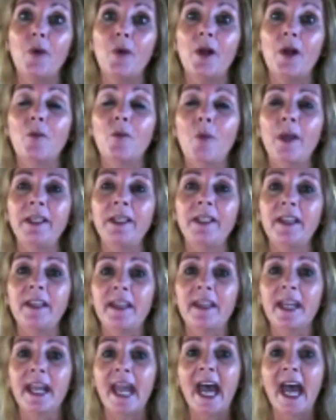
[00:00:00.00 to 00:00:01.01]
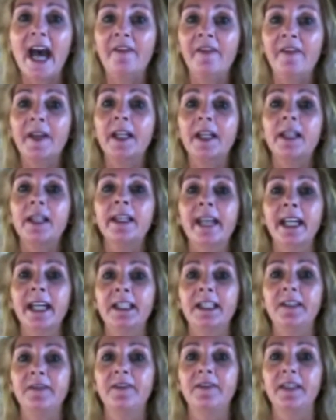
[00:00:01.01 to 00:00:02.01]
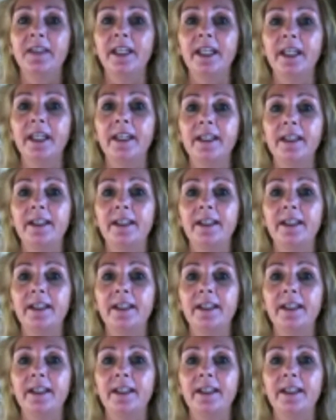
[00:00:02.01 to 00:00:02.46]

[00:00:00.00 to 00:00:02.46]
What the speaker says: Well, what do they have collectively?